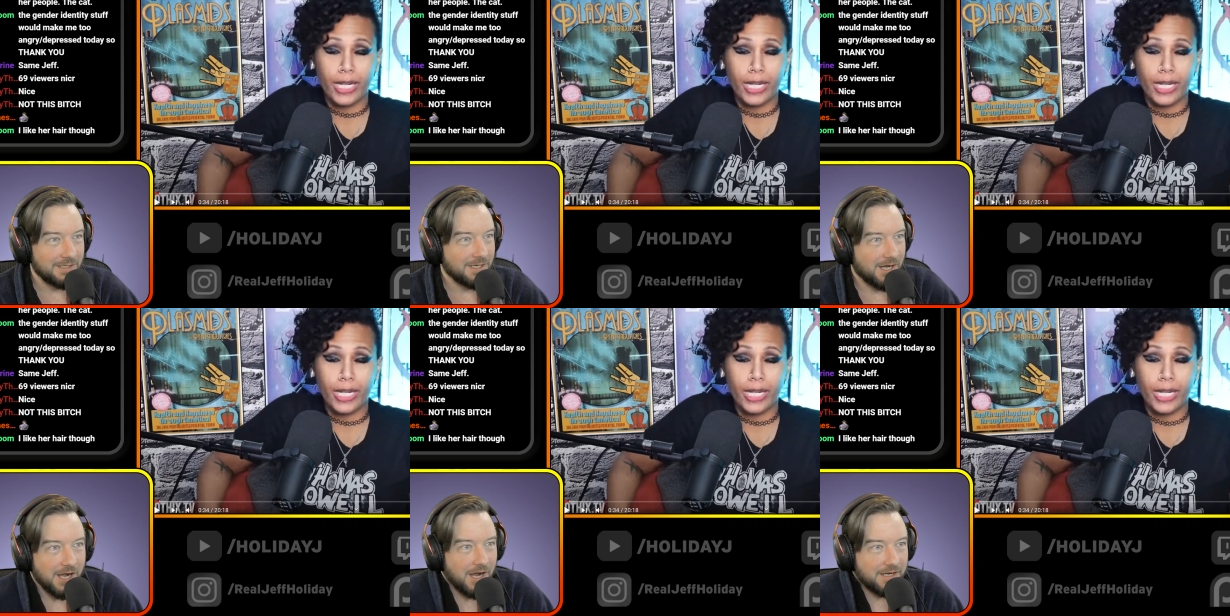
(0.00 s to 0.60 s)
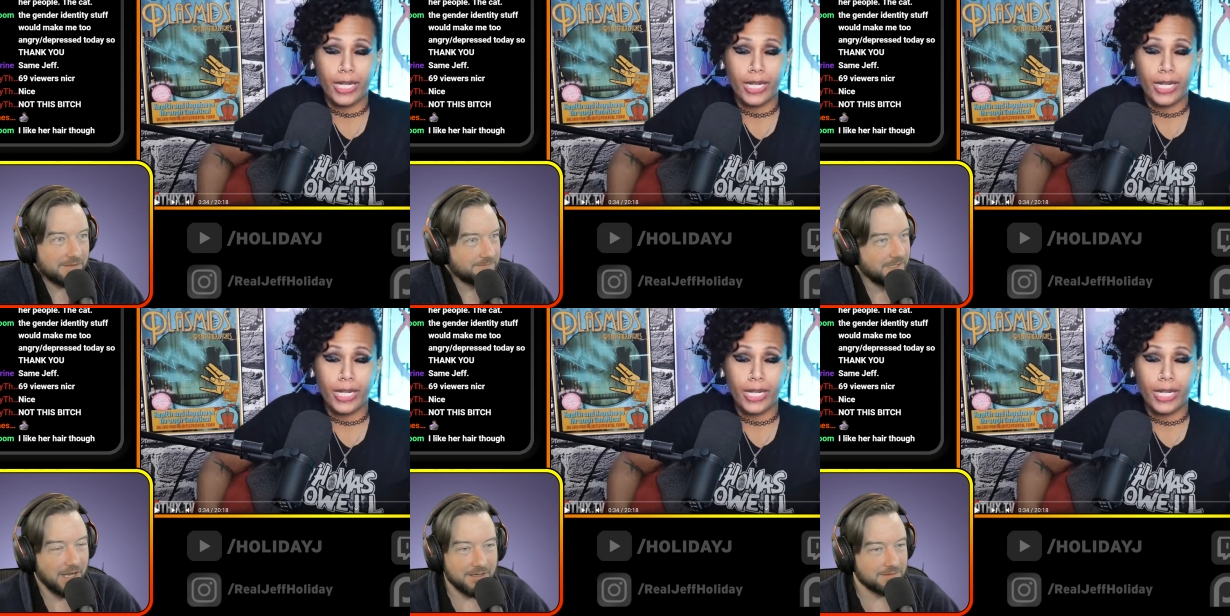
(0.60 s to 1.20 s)
Speaker 1: I, I
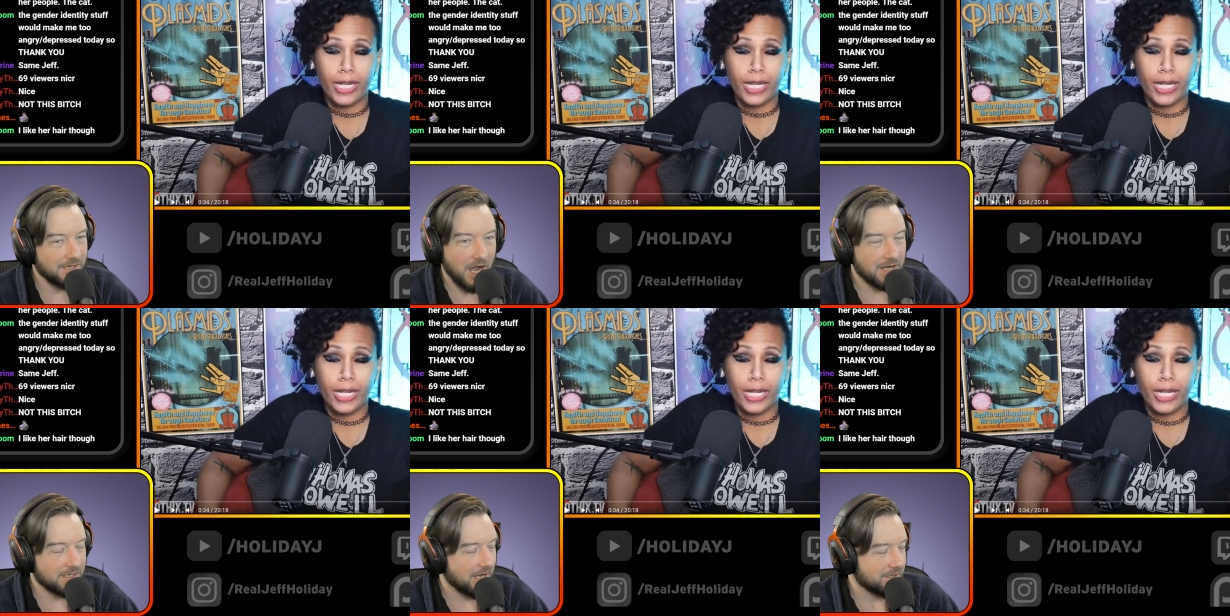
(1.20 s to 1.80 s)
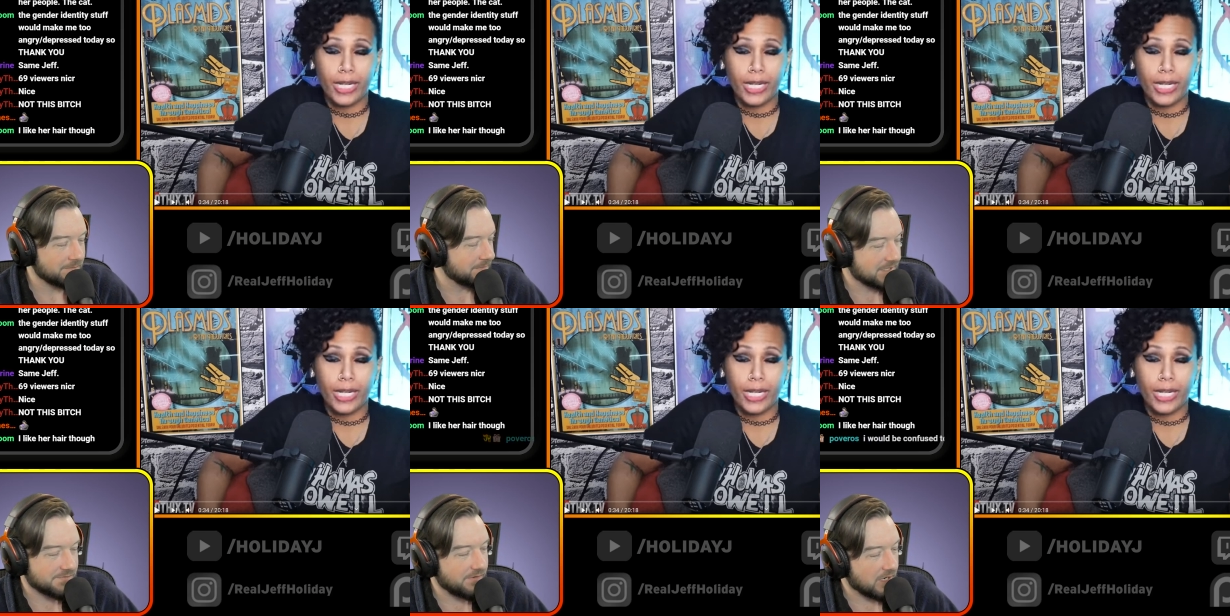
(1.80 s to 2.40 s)
yeah, no, I, I don't.
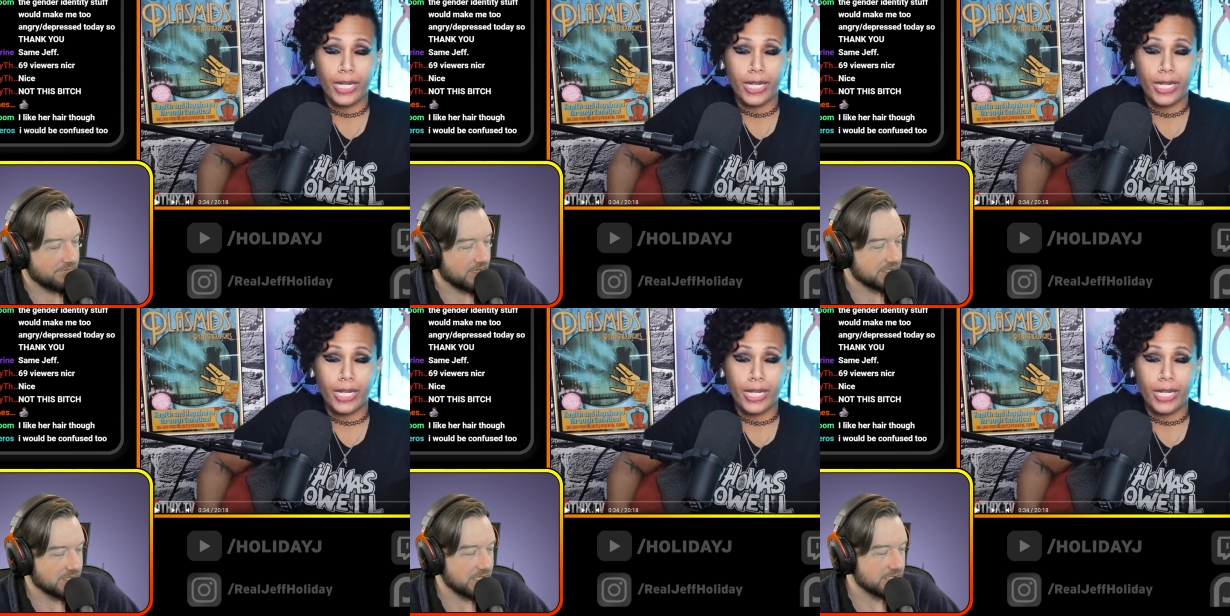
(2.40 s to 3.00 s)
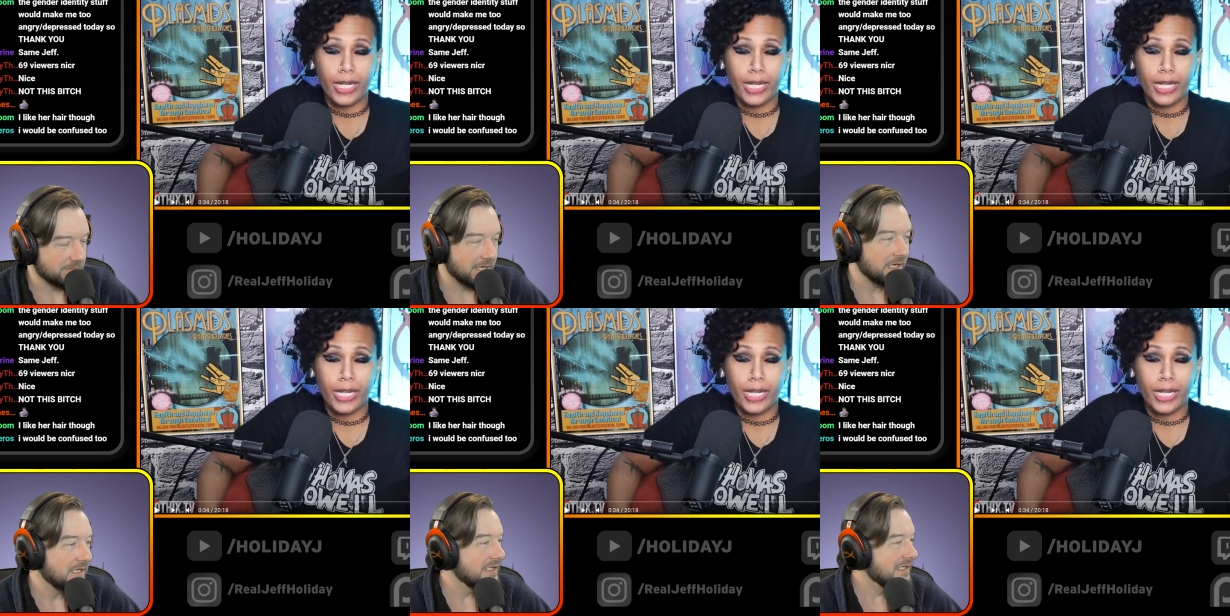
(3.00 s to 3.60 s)
It's very very strange to me.
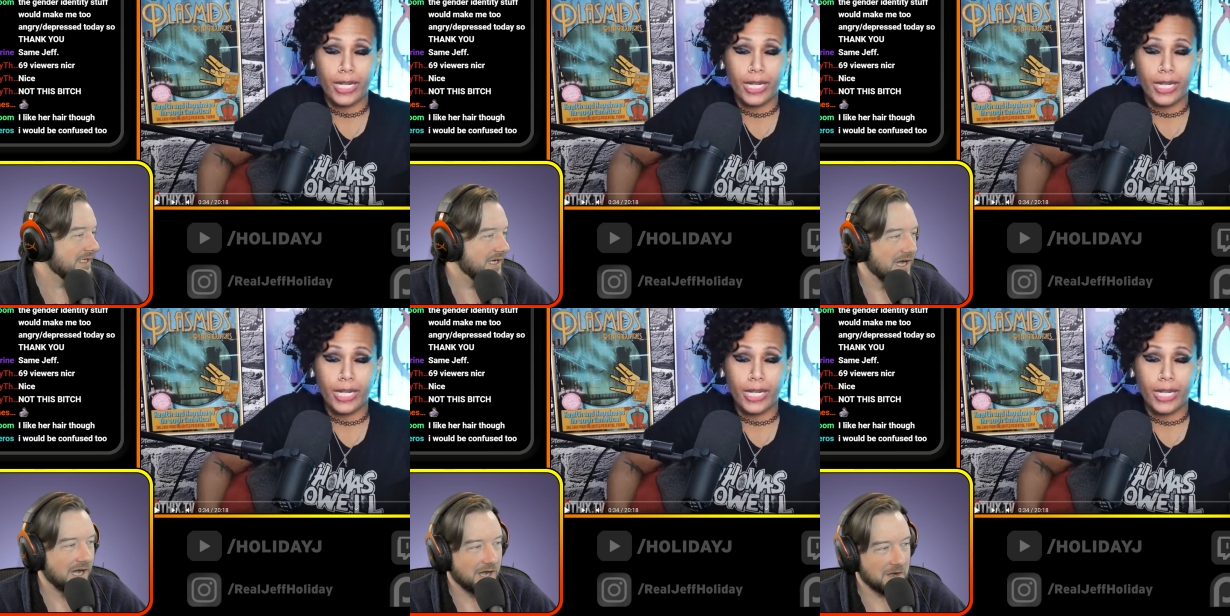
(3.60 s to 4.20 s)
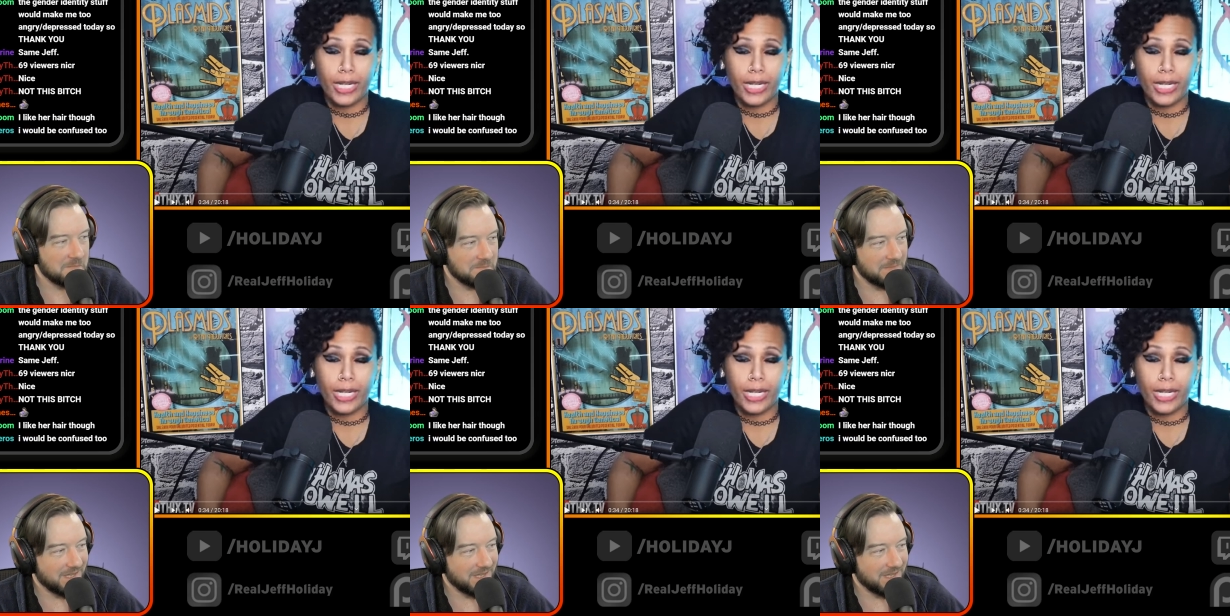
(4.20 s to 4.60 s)
Um,